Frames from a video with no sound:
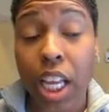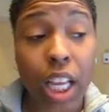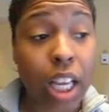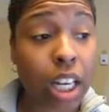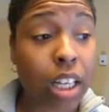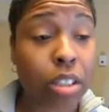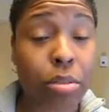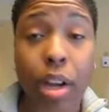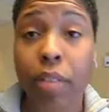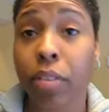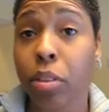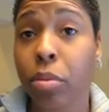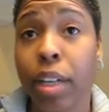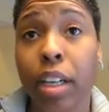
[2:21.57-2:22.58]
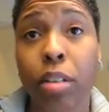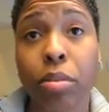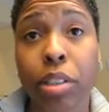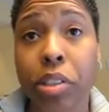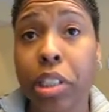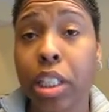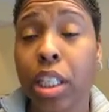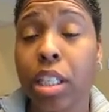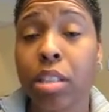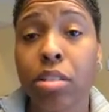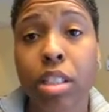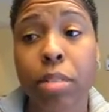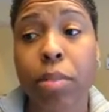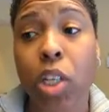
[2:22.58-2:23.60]
And I travel around, whether it's keynote
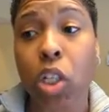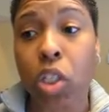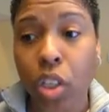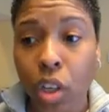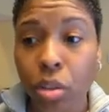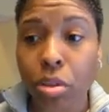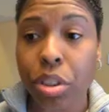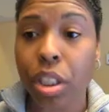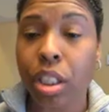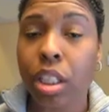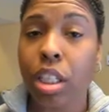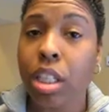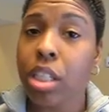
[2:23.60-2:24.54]
seminars, coaching,